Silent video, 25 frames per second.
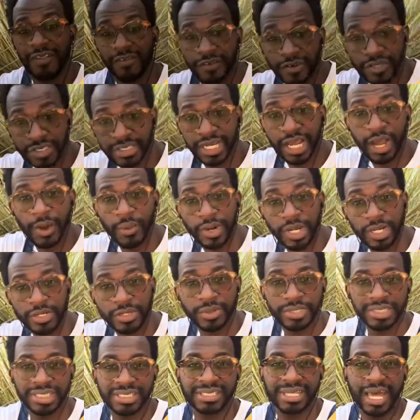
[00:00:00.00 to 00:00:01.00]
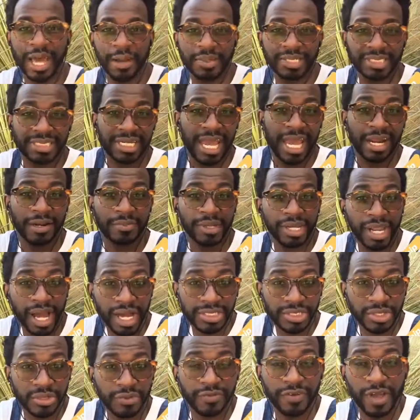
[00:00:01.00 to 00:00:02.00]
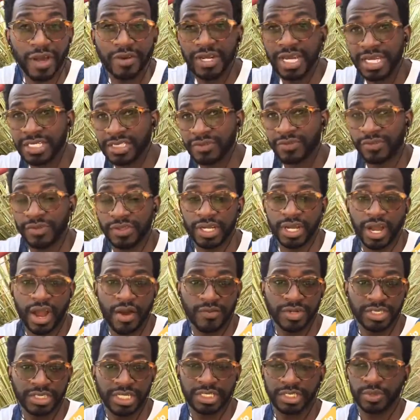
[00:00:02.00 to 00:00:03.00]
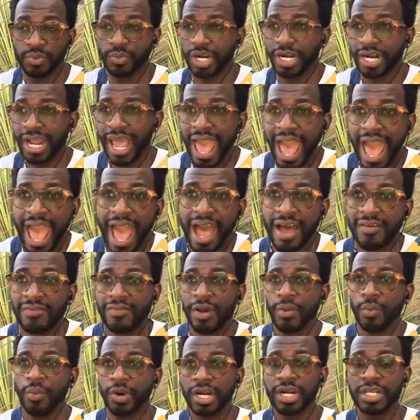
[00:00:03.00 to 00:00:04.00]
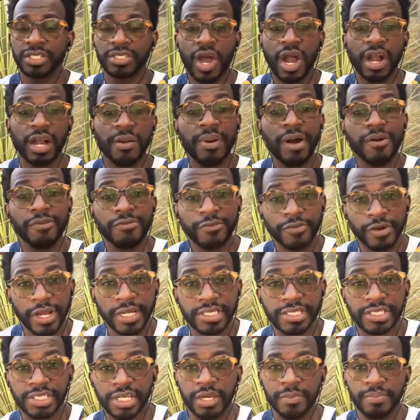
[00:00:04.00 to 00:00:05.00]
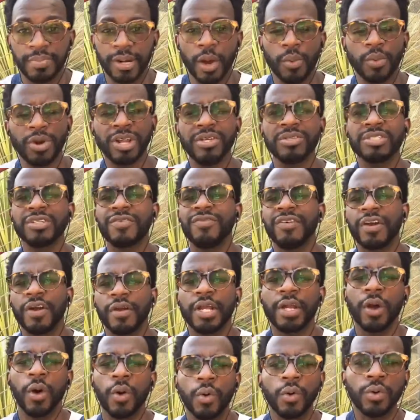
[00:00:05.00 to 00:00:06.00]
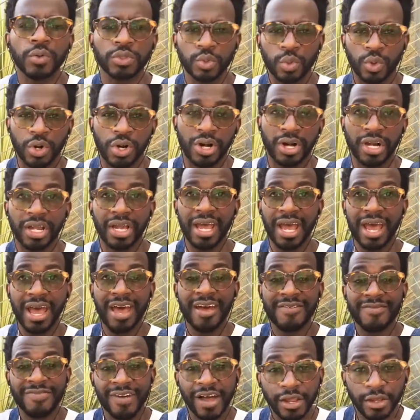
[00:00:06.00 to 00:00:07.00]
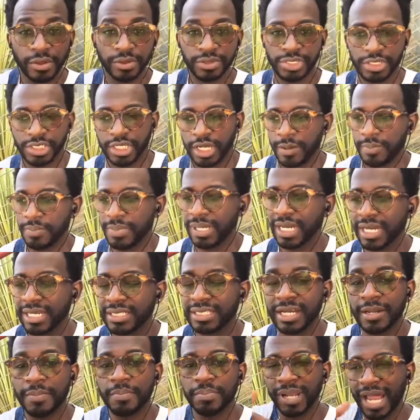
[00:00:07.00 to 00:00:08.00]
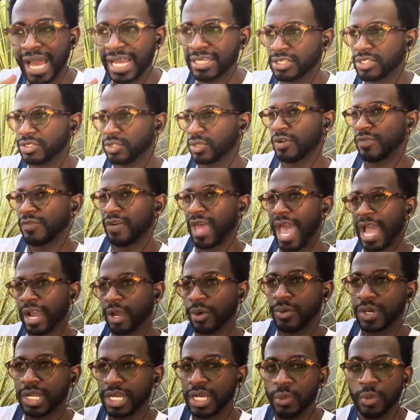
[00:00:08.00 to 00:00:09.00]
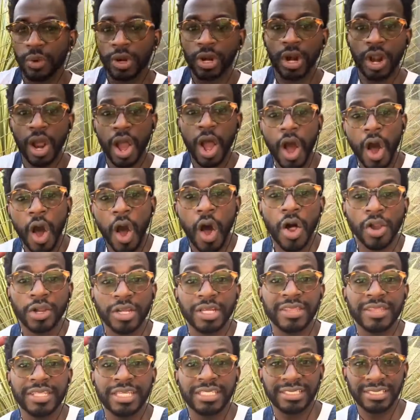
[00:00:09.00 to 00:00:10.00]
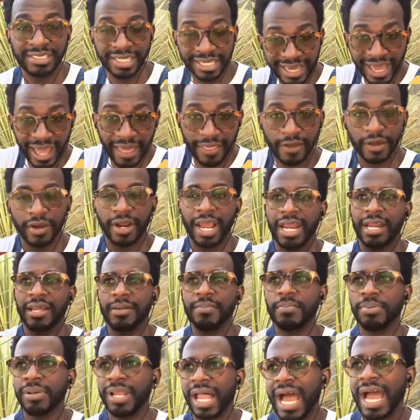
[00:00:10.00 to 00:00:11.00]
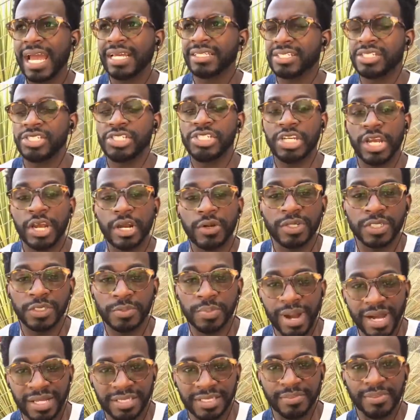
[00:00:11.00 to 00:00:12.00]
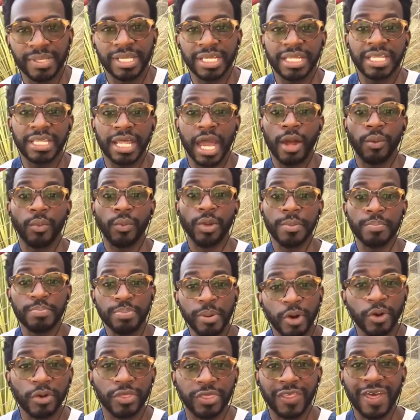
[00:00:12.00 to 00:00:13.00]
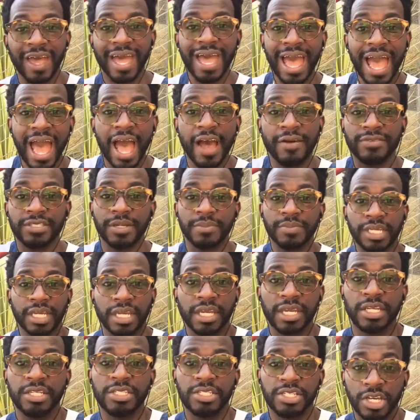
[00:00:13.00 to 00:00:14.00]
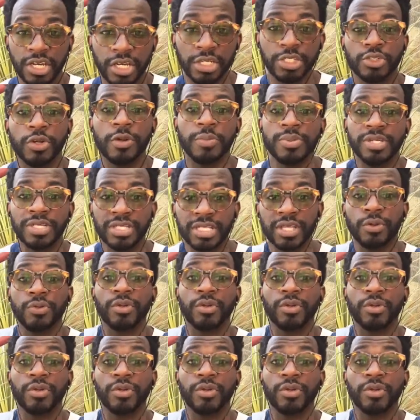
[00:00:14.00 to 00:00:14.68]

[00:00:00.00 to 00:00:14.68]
first thing I want to do is establish an etymological foundation for the conversation we're going to have. We're going to talk about friendship, but I want to use a very old word, fellowship, because it implies a sort of equity. We're all in this together and implies a shared responsibility that we both have something to contribute to the